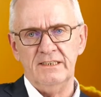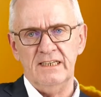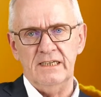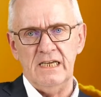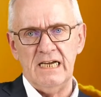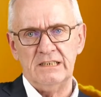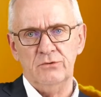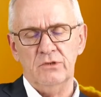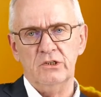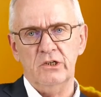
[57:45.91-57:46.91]

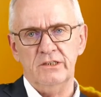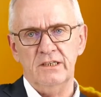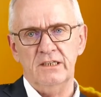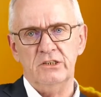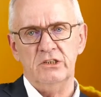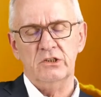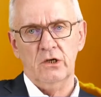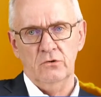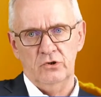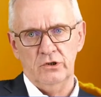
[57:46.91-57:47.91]
outlet and the actual
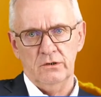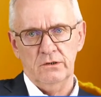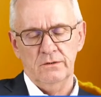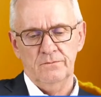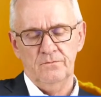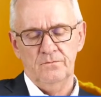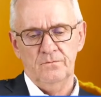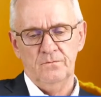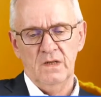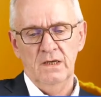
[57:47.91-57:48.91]
cutting edge is crucial.